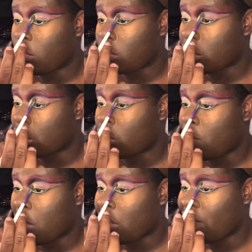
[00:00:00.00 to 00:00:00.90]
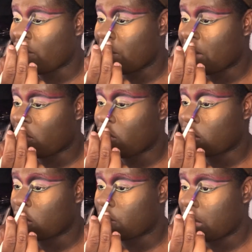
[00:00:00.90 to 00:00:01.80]
because I'm feeling my
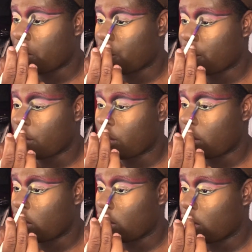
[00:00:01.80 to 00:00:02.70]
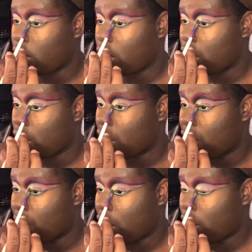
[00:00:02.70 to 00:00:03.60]
Christmas spirit.
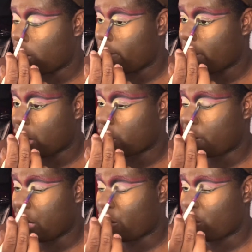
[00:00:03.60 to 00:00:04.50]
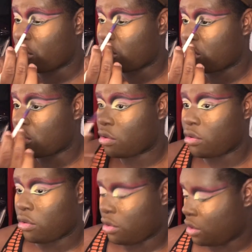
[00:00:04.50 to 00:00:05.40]
I'm all over my spirits.
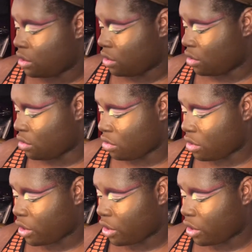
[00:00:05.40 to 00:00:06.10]
Okay.